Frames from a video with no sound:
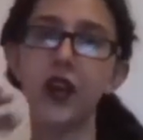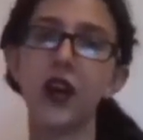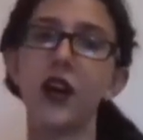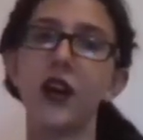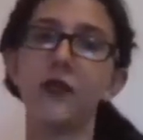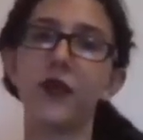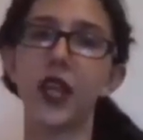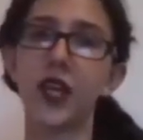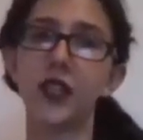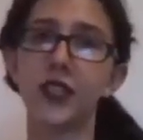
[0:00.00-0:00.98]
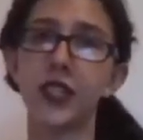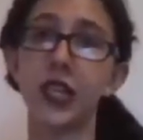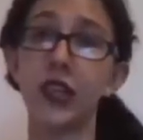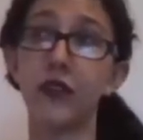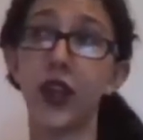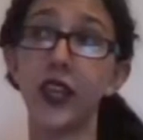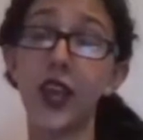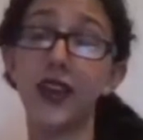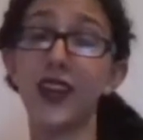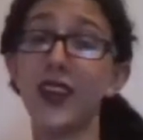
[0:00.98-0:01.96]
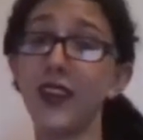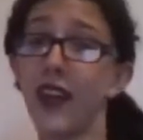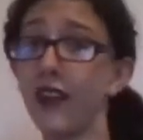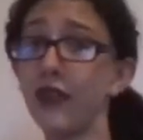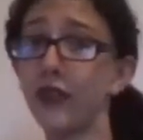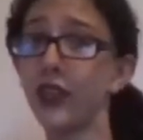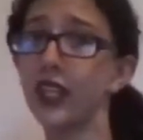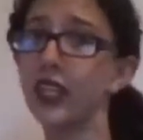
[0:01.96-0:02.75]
And if I get enough